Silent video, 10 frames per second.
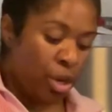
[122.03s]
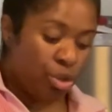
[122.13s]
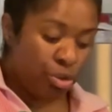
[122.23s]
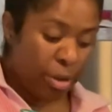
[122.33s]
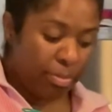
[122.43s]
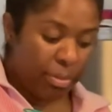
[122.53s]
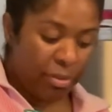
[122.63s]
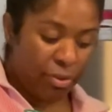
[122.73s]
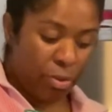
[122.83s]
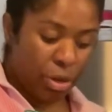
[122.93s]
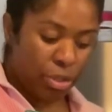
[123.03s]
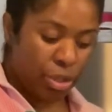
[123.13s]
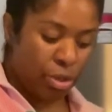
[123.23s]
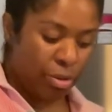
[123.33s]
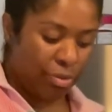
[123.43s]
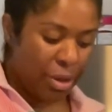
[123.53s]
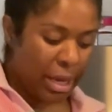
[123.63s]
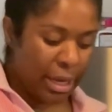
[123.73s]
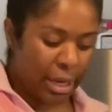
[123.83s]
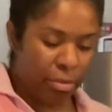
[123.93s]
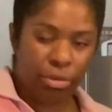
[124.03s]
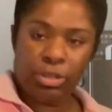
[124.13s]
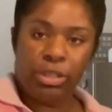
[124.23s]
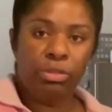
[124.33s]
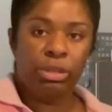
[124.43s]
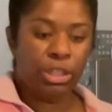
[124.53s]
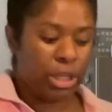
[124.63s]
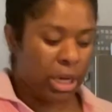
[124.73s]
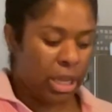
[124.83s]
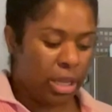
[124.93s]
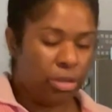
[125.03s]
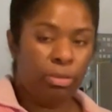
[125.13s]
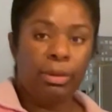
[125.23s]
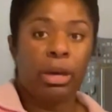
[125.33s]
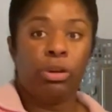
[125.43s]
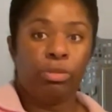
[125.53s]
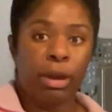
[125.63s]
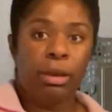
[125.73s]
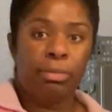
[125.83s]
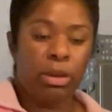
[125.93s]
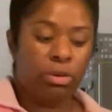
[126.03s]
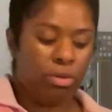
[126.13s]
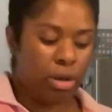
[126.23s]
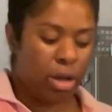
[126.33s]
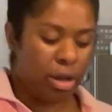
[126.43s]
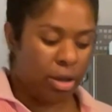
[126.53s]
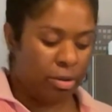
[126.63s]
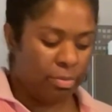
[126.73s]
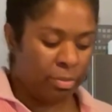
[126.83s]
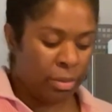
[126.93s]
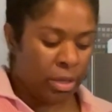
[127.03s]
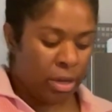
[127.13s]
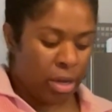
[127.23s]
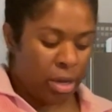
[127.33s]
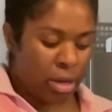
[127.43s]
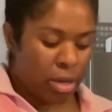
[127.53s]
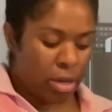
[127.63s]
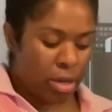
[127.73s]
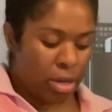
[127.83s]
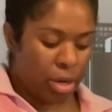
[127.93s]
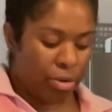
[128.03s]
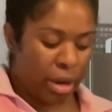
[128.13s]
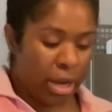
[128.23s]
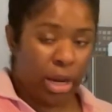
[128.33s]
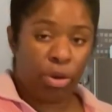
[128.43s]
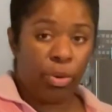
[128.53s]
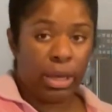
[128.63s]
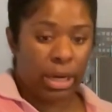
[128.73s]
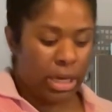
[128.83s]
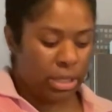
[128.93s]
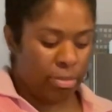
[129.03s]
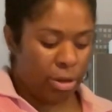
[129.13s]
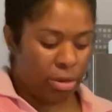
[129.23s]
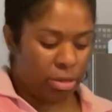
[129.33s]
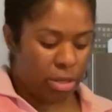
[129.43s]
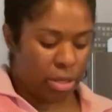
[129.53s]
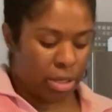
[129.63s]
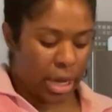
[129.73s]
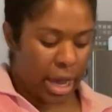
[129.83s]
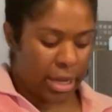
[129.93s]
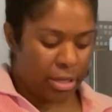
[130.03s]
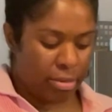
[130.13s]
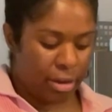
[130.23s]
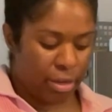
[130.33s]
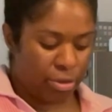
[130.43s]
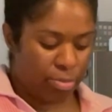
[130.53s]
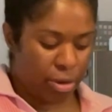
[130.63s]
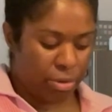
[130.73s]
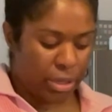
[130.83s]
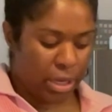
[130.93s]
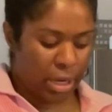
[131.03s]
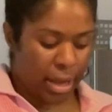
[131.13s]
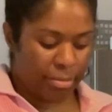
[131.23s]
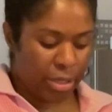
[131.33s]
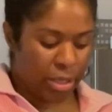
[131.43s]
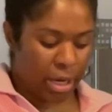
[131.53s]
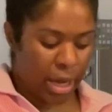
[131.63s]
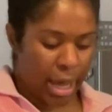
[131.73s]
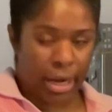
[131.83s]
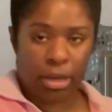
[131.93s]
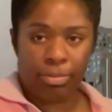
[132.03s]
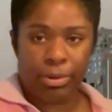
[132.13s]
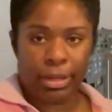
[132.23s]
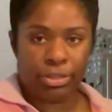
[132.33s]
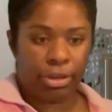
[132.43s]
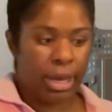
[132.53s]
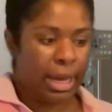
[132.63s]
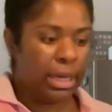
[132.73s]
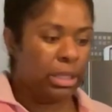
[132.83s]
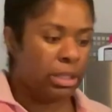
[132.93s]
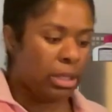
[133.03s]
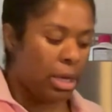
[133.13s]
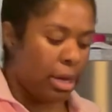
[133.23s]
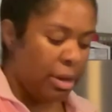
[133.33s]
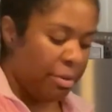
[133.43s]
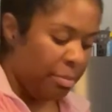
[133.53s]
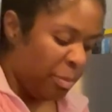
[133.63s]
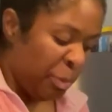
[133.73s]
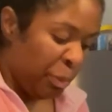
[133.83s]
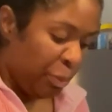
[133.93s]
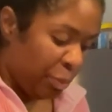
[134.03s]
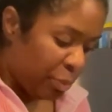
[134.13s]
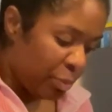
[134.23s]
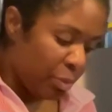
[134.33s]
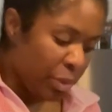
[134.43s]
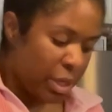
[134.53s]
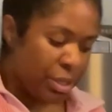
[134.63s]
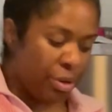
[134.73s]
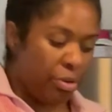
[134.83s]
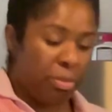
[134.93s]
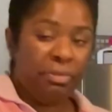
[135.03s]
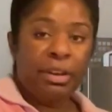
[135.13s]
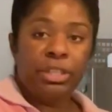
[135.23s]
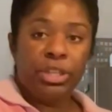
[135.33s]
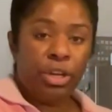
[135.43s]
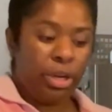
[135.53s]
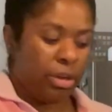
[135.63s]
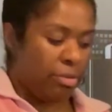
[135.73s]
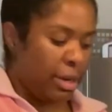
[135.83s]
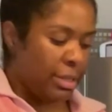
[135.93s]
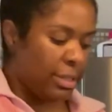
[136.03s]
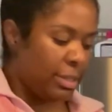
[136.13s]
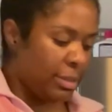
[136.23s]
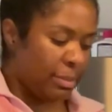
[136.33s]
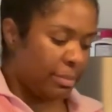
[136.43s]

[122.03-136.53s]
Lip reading: shrimp if you want to. If you had like a rotisserie chicken, this would be a great meal. A great quick and easy meal to add some extra protein. I'm just going to add a couple extra eggs, and so it'll be vegetarian rice.